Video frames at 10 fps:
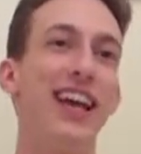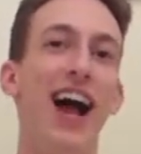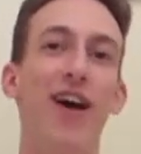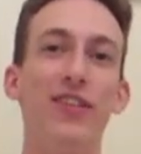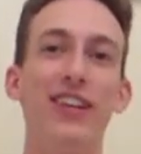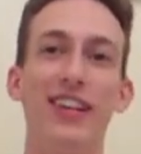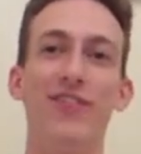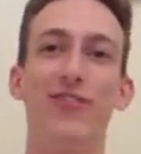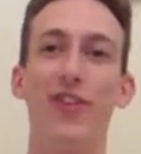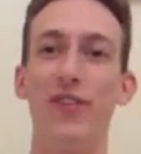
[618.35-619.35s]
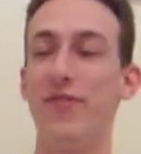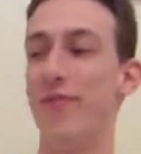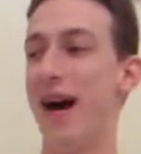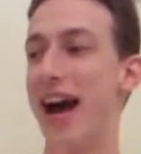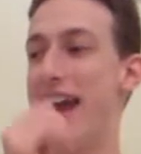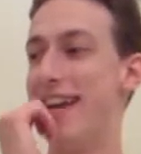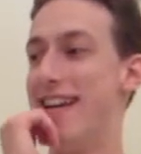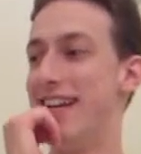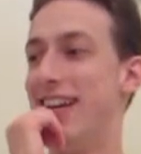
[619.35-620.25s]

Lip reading: out in front of my